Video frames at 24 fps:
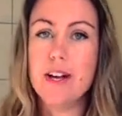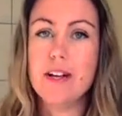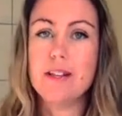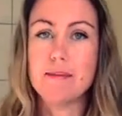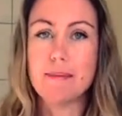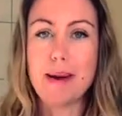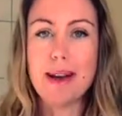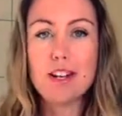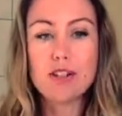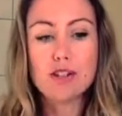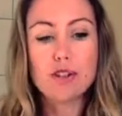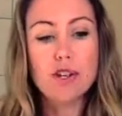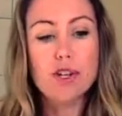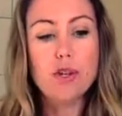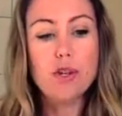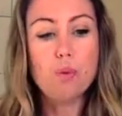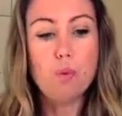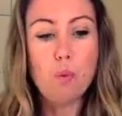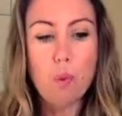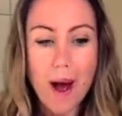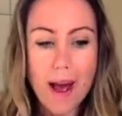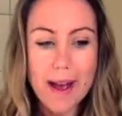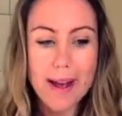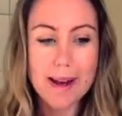So make sure
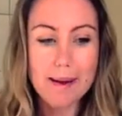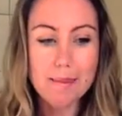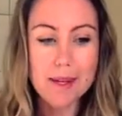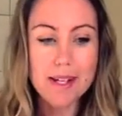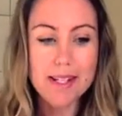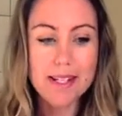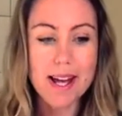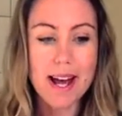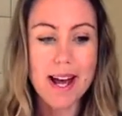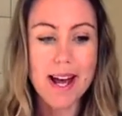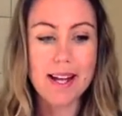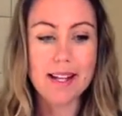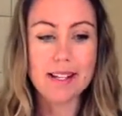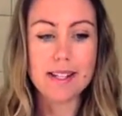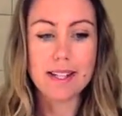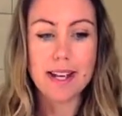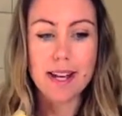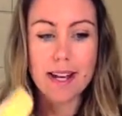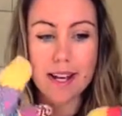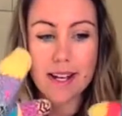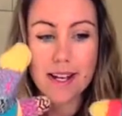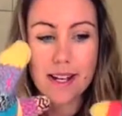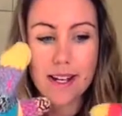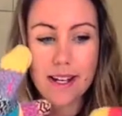you weigh up your
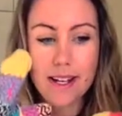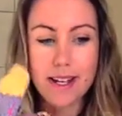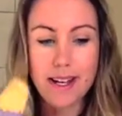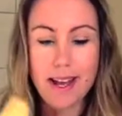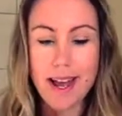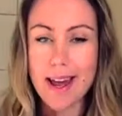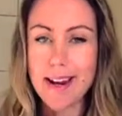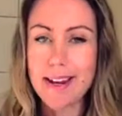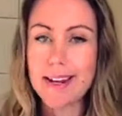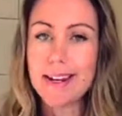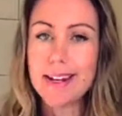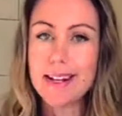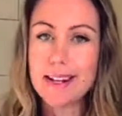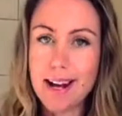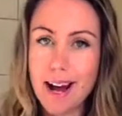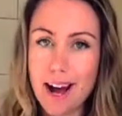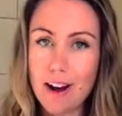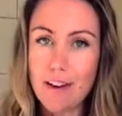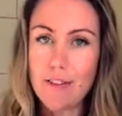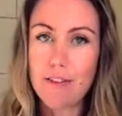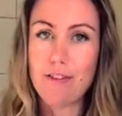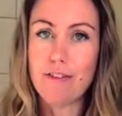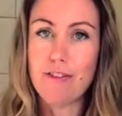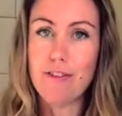dates, you're getting
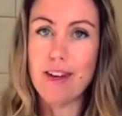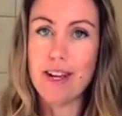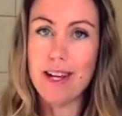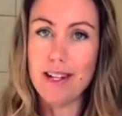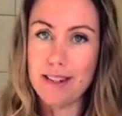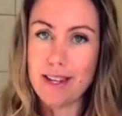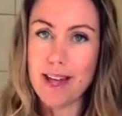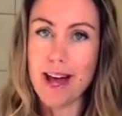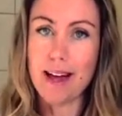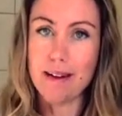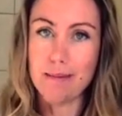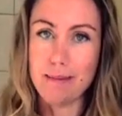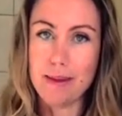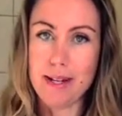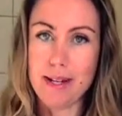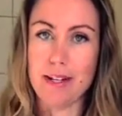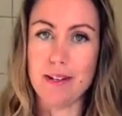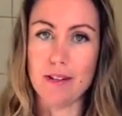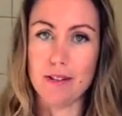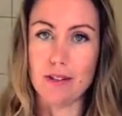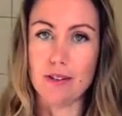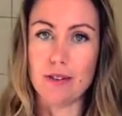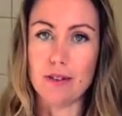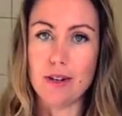enough in that
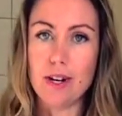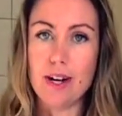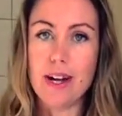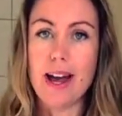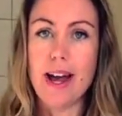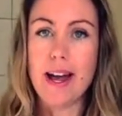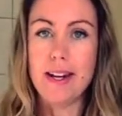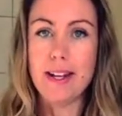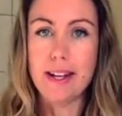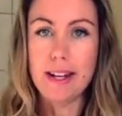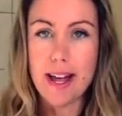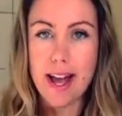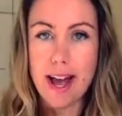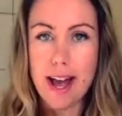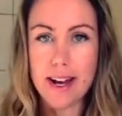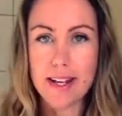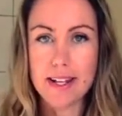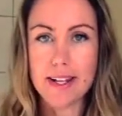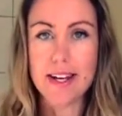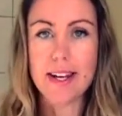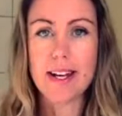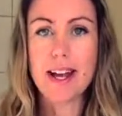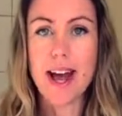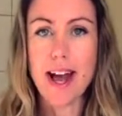meal and you're
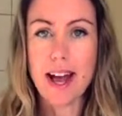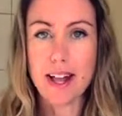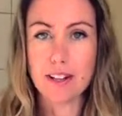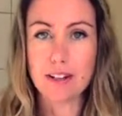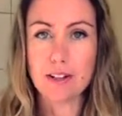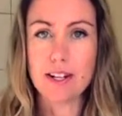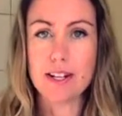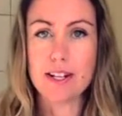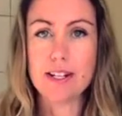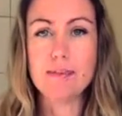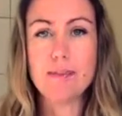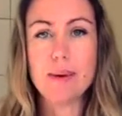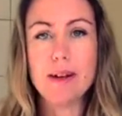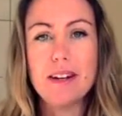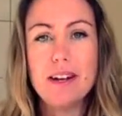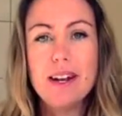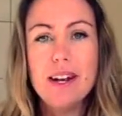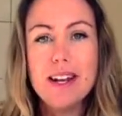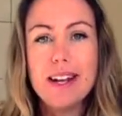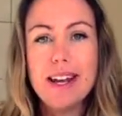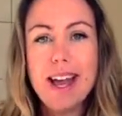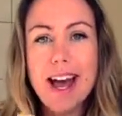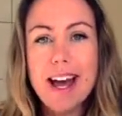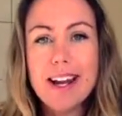counting your calories, but
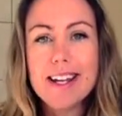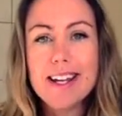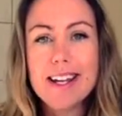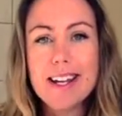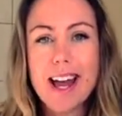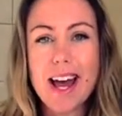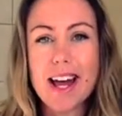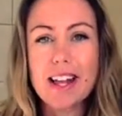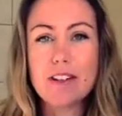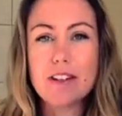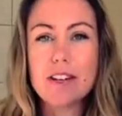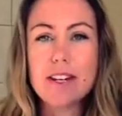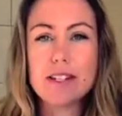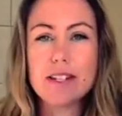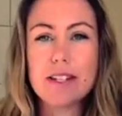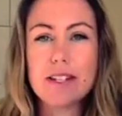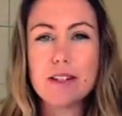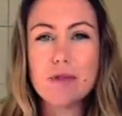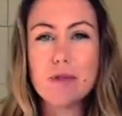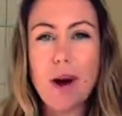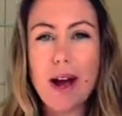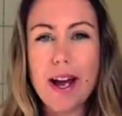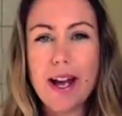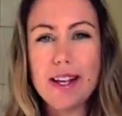counting your calories in
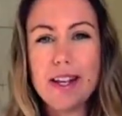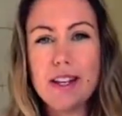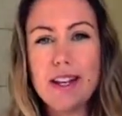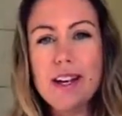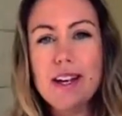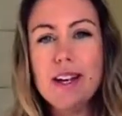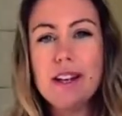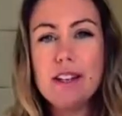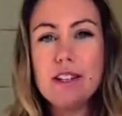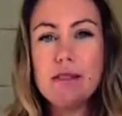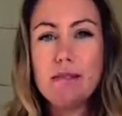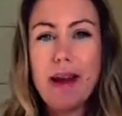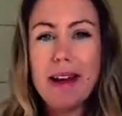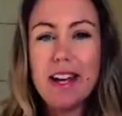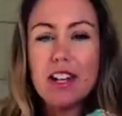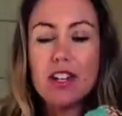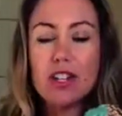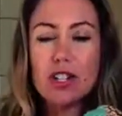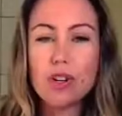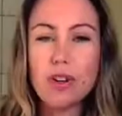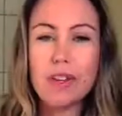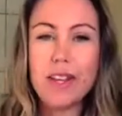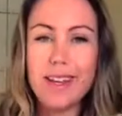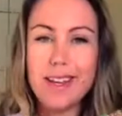the way, making
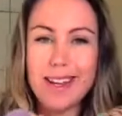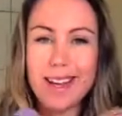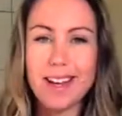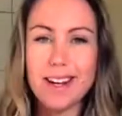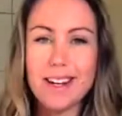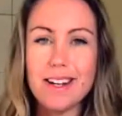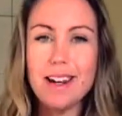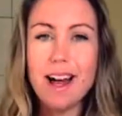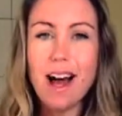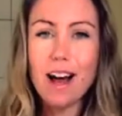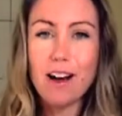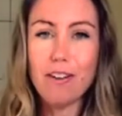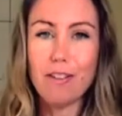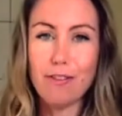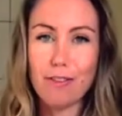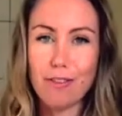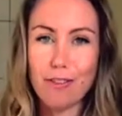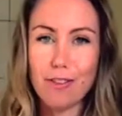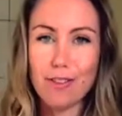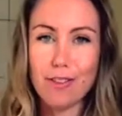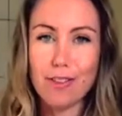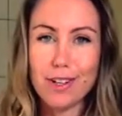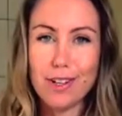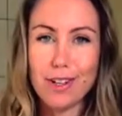sure that you get enough,
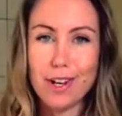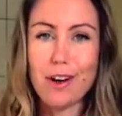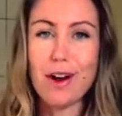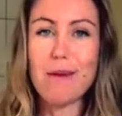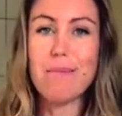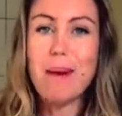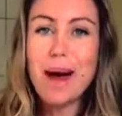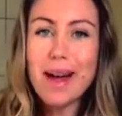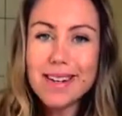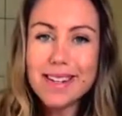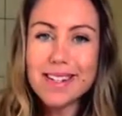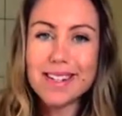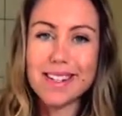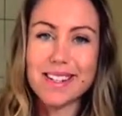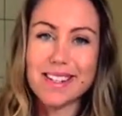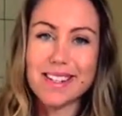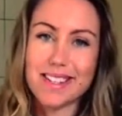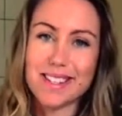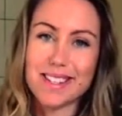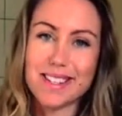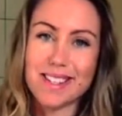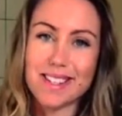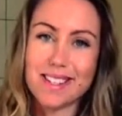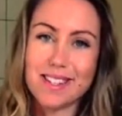you know,
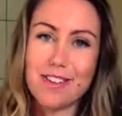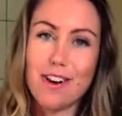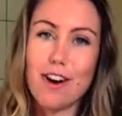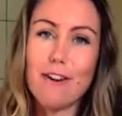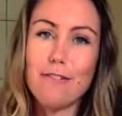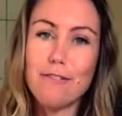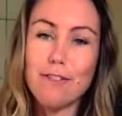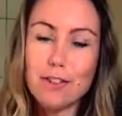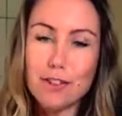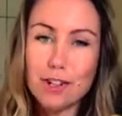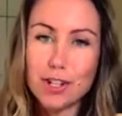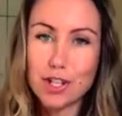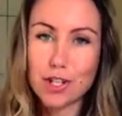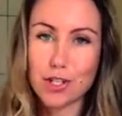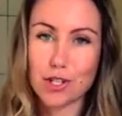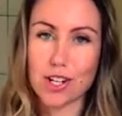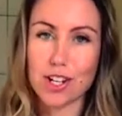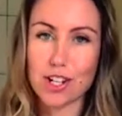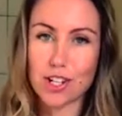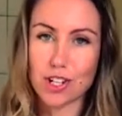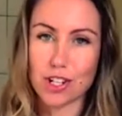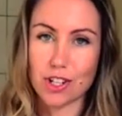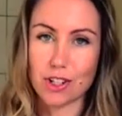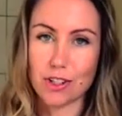abundance, not for
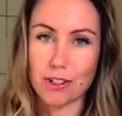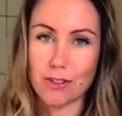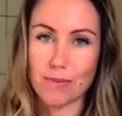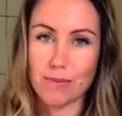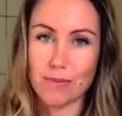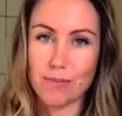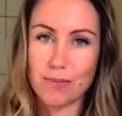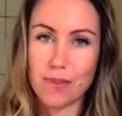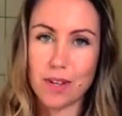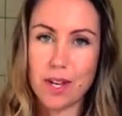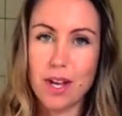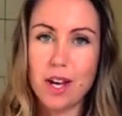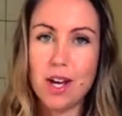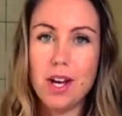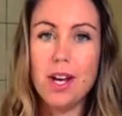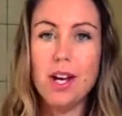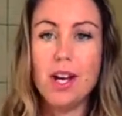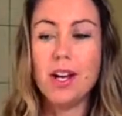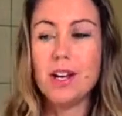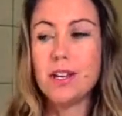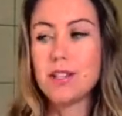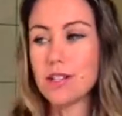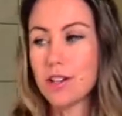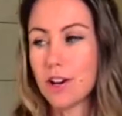restriction.
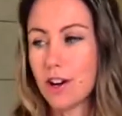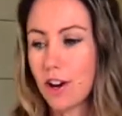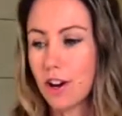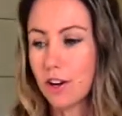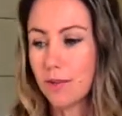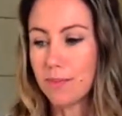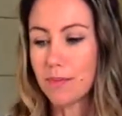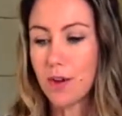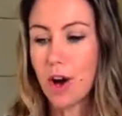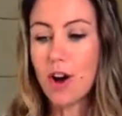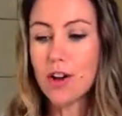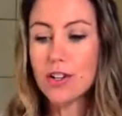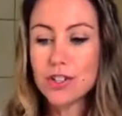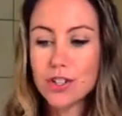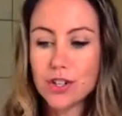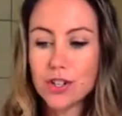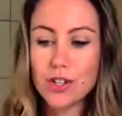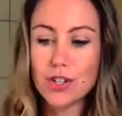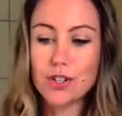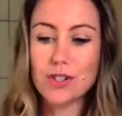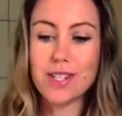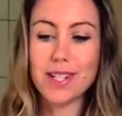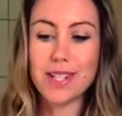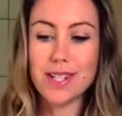So on
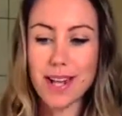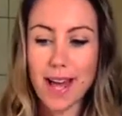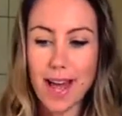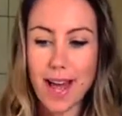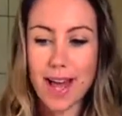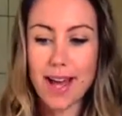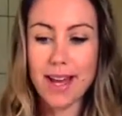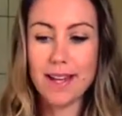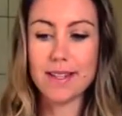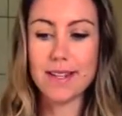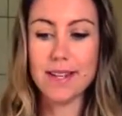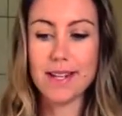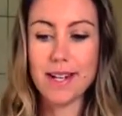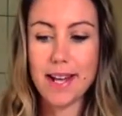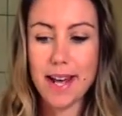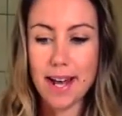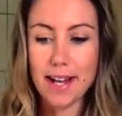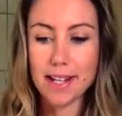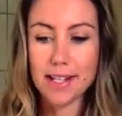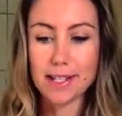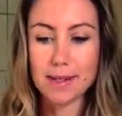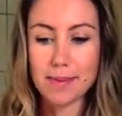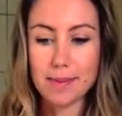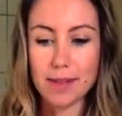to today's
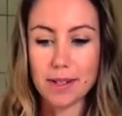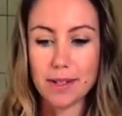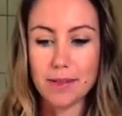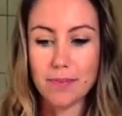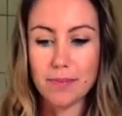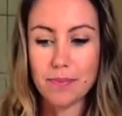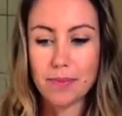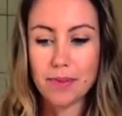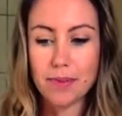announcement.